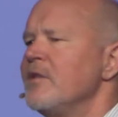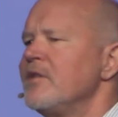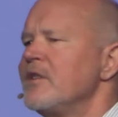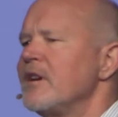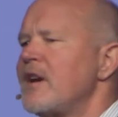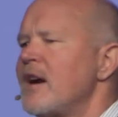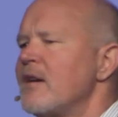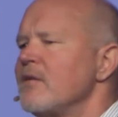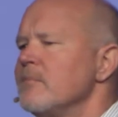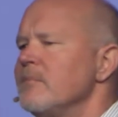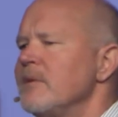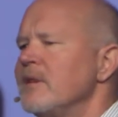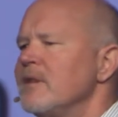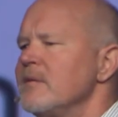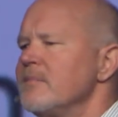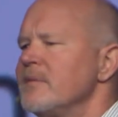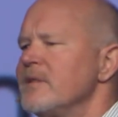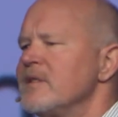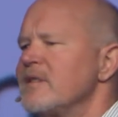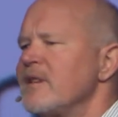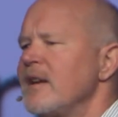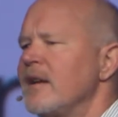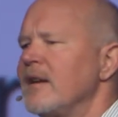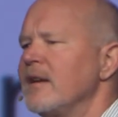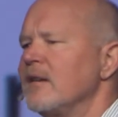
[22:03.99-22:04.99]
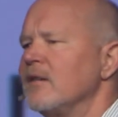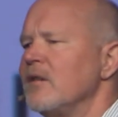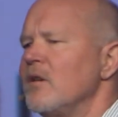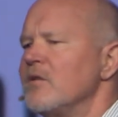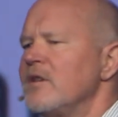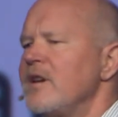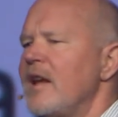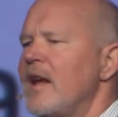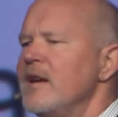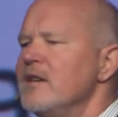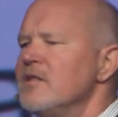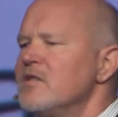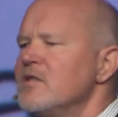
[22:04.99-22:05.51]
the government to be setting
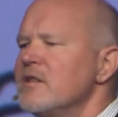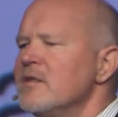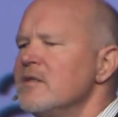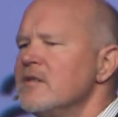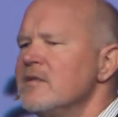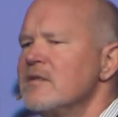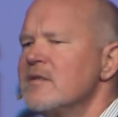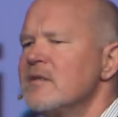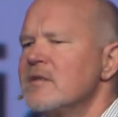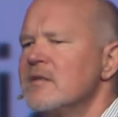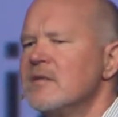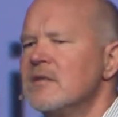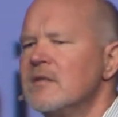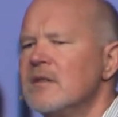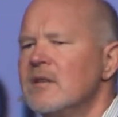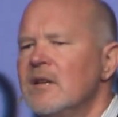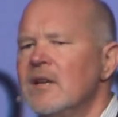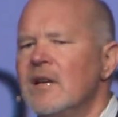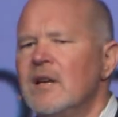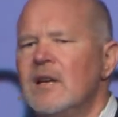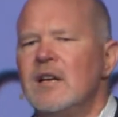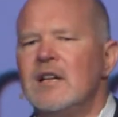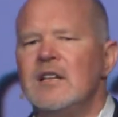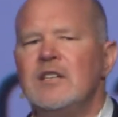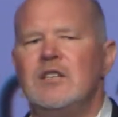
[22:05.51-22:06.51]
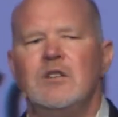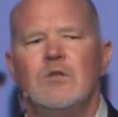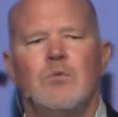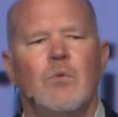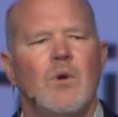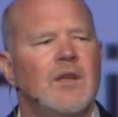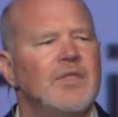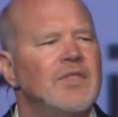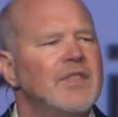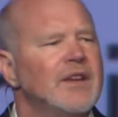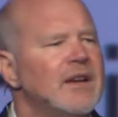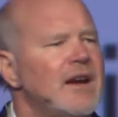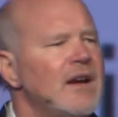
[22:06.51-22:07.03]
locations? Do you
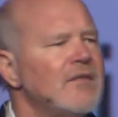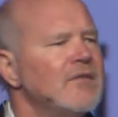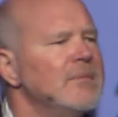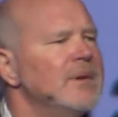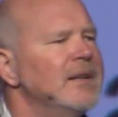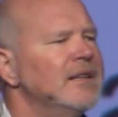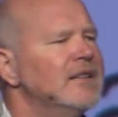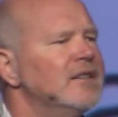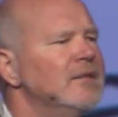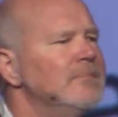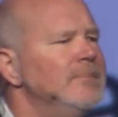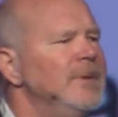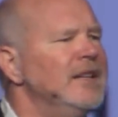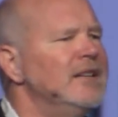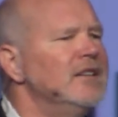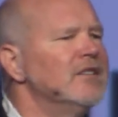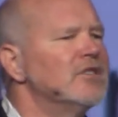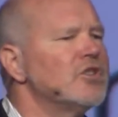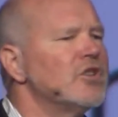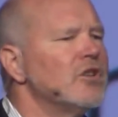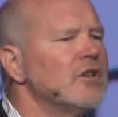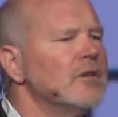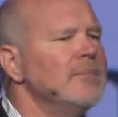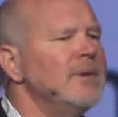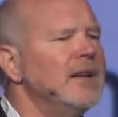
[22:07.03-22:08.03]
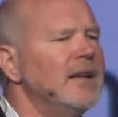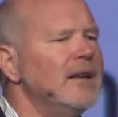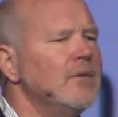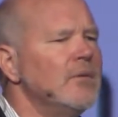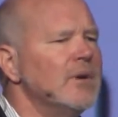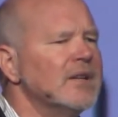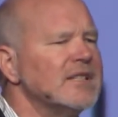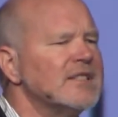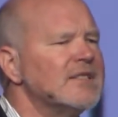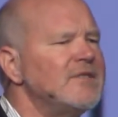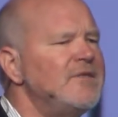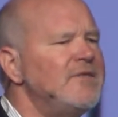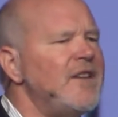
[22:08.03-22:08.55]
want the government to be determining
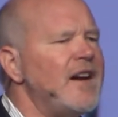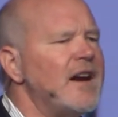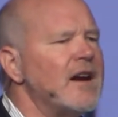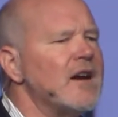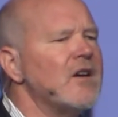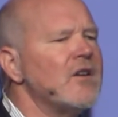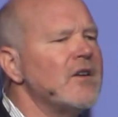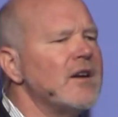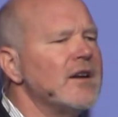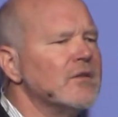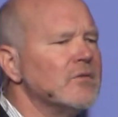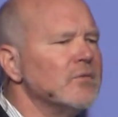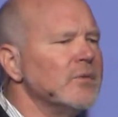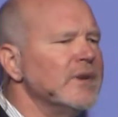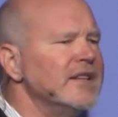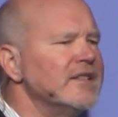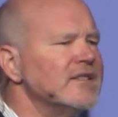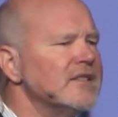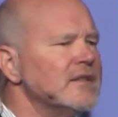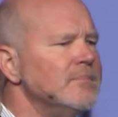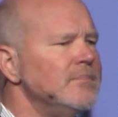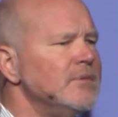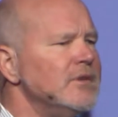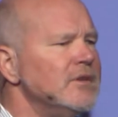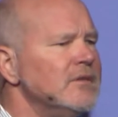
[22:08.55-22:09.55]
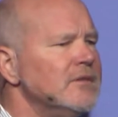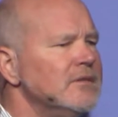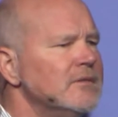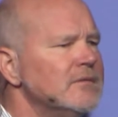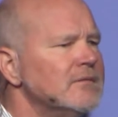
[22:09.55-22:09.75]
what's fair and reasonable?